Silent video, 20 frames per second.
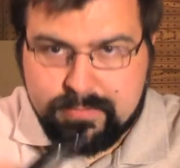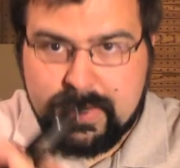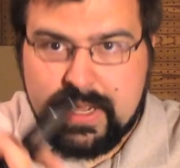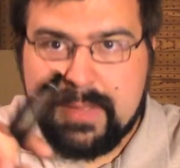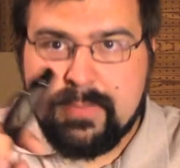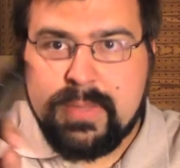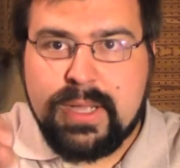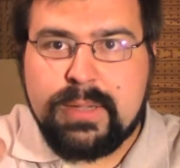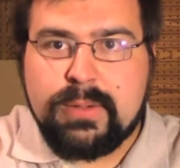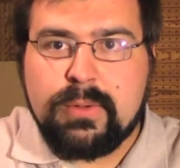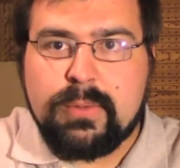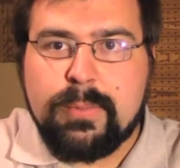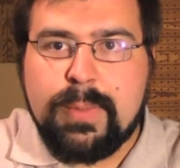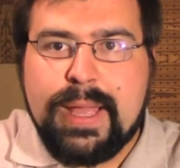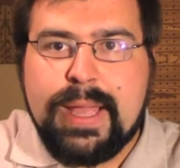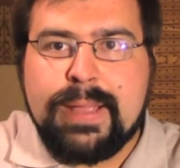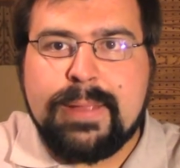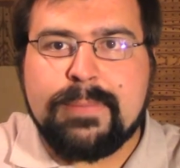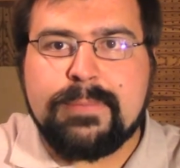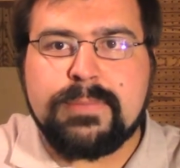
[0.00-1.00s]
by Michael
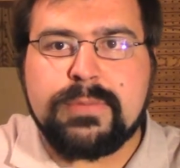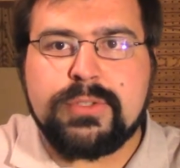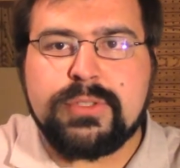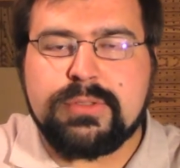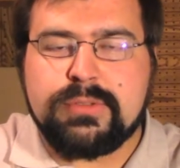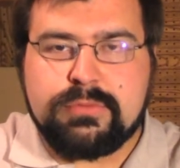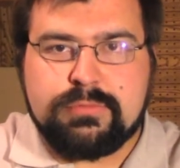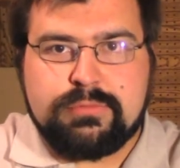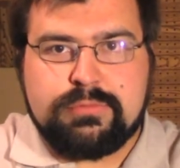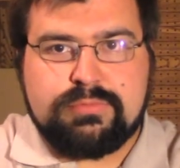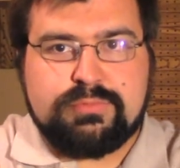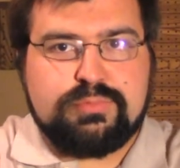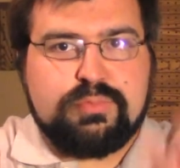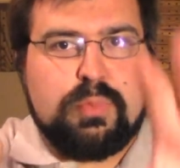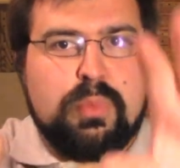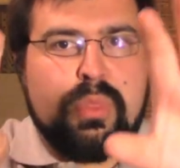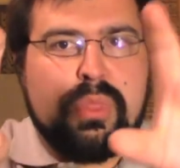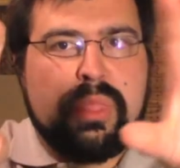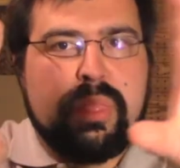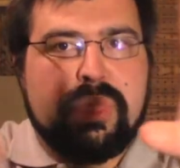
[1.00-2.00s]
Bay. Just
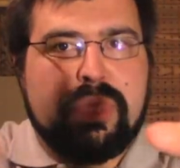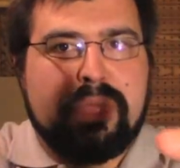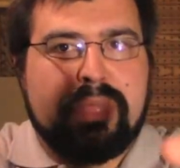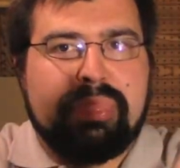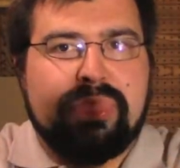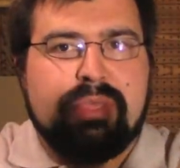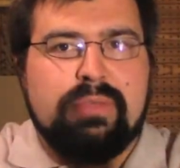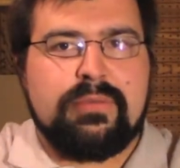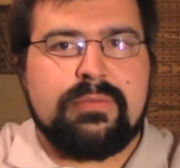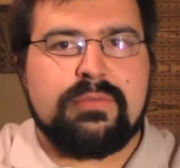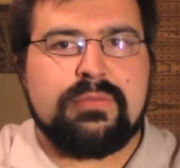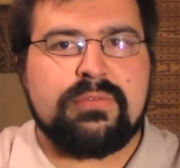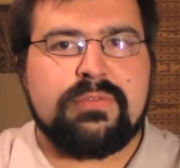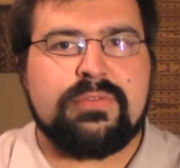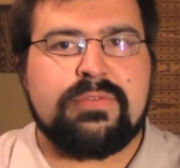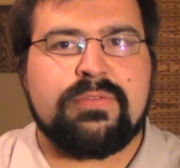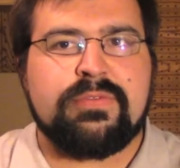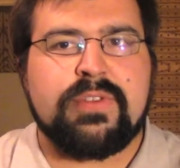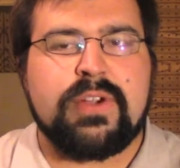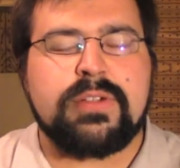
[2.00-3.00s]

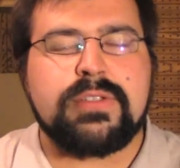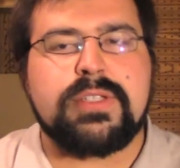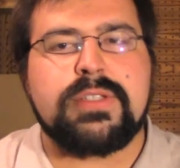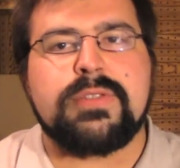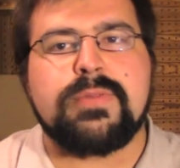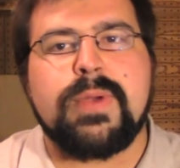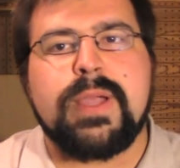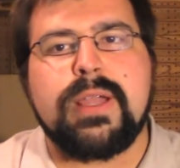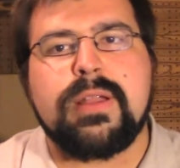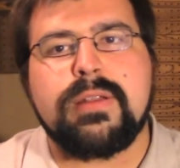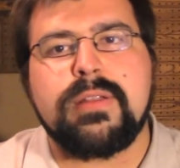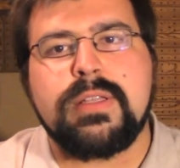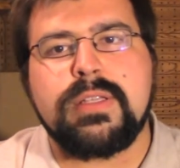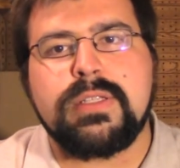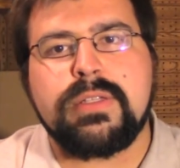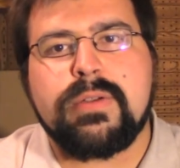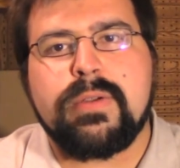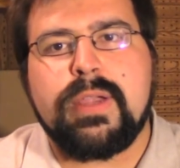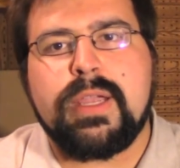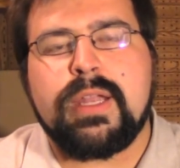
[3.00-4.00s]
farts its way onto the
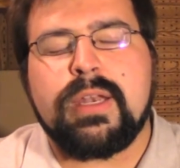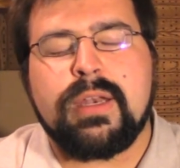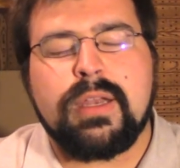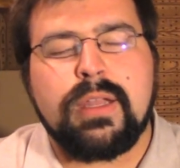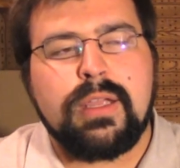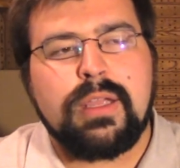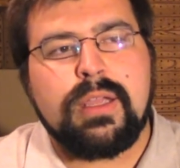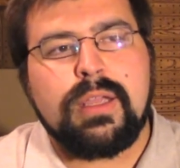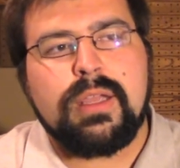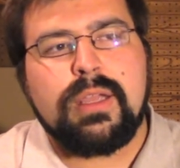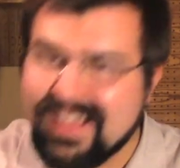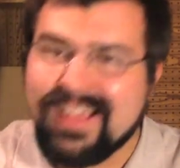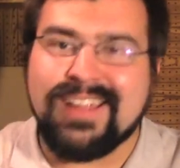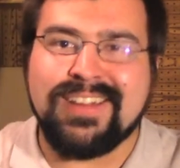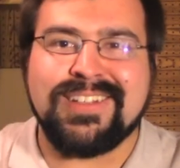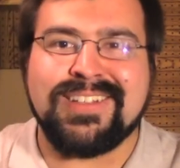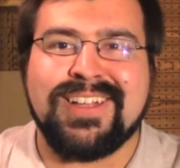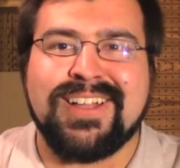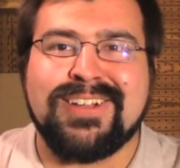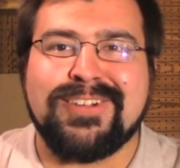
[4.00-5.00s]
screen.
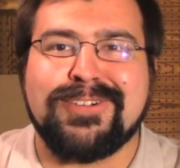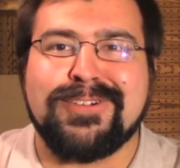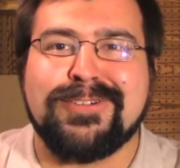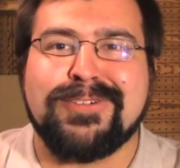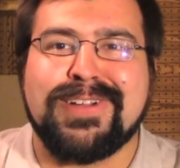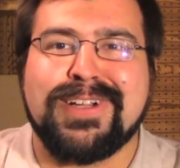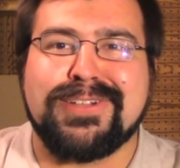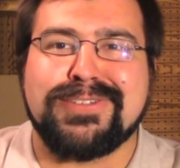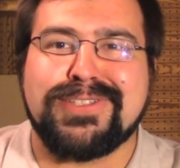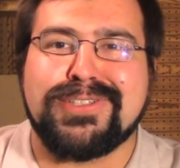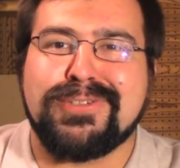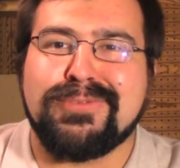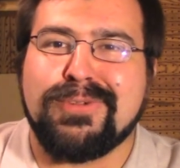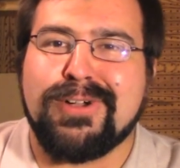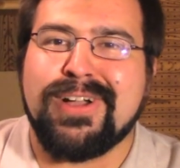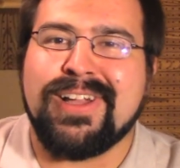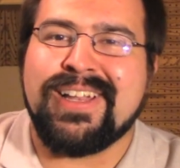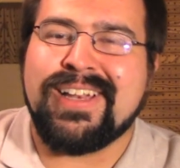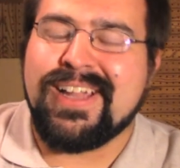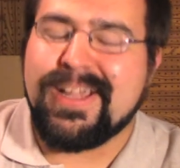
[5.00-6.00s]
I don't know what else you
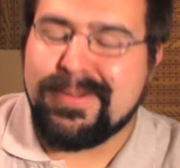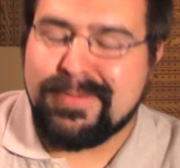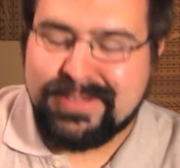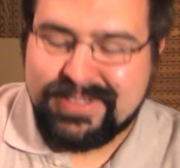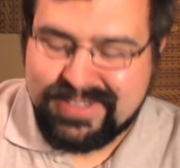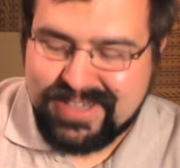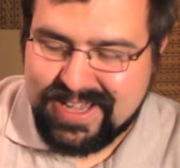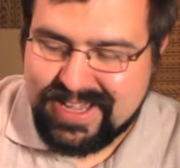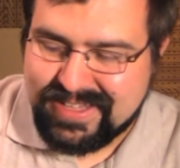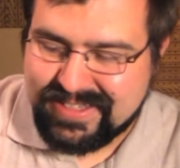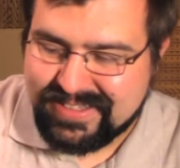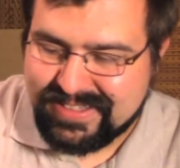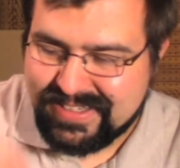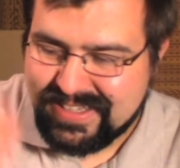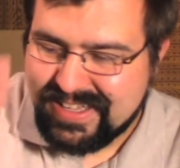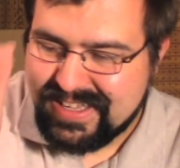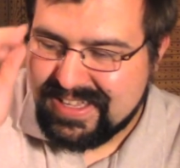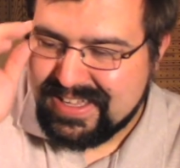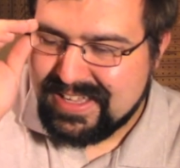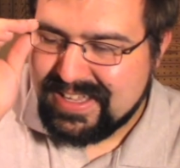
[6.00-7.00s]
want. I mean,
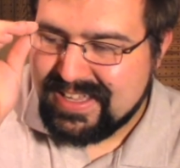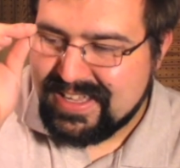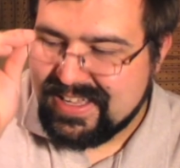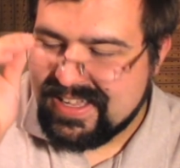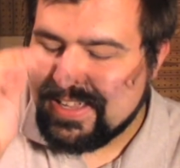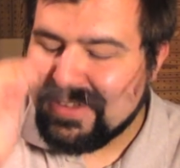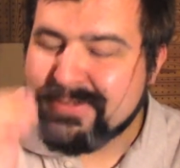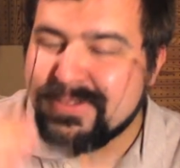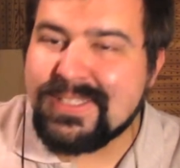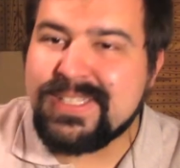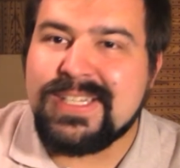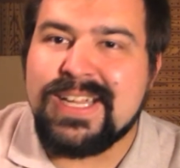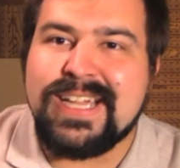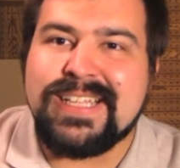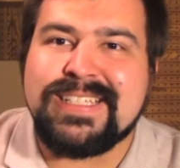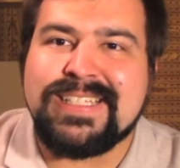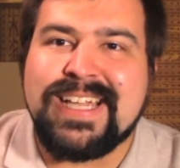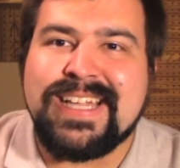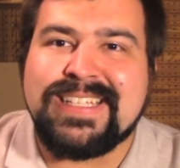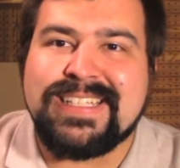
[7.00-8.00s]
it was a
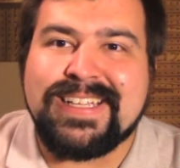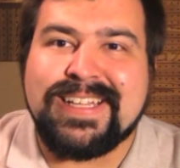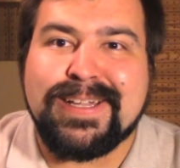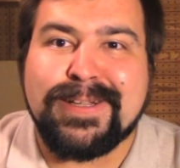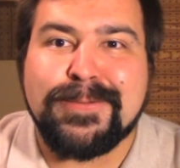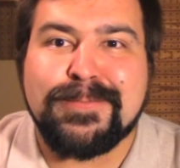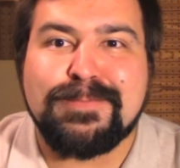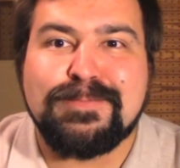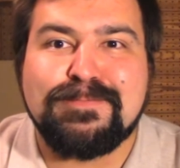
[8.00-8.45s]
nice idea.